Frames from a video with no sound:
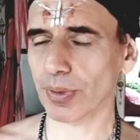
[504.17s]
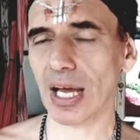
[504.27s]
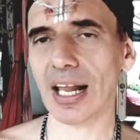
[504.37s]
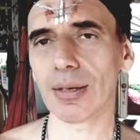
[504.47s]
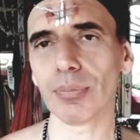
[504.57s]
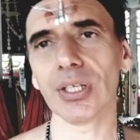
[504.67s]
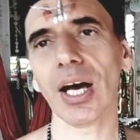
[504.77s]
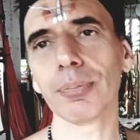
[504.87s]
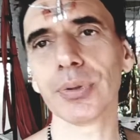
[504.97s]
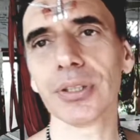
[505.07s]
I'll be
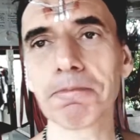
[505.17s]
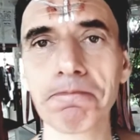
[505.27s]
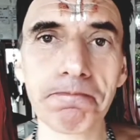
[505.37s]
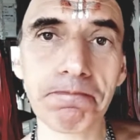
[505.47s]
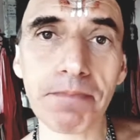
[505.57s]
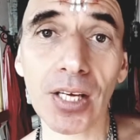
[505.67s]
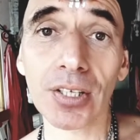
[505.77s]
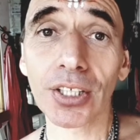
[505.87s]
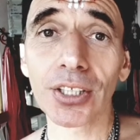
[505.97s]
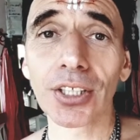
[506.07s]
happy
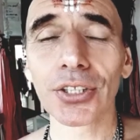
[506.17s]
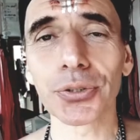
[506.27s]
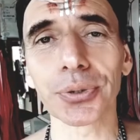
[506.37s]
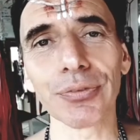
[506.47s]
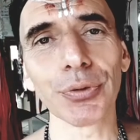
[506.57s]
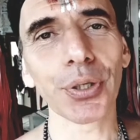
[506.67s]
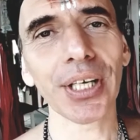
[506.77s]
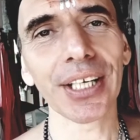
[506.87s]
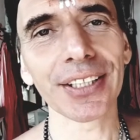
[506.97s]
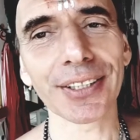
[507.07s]
to give you a
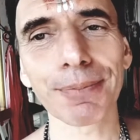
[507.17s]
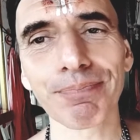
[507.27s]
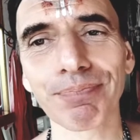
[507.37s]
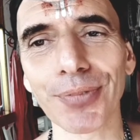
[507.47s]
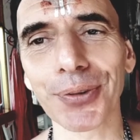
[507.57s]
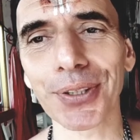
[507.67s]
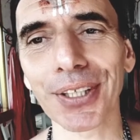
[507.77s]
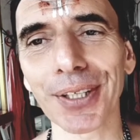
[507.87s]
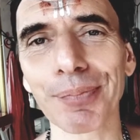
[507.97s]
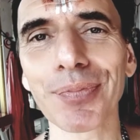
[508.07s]
hand.
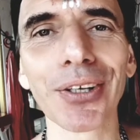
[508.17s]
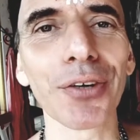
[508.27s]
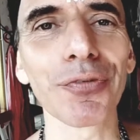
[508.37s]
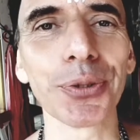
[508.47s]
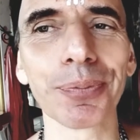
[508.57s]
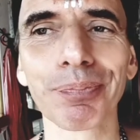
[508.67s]
Okay, love you.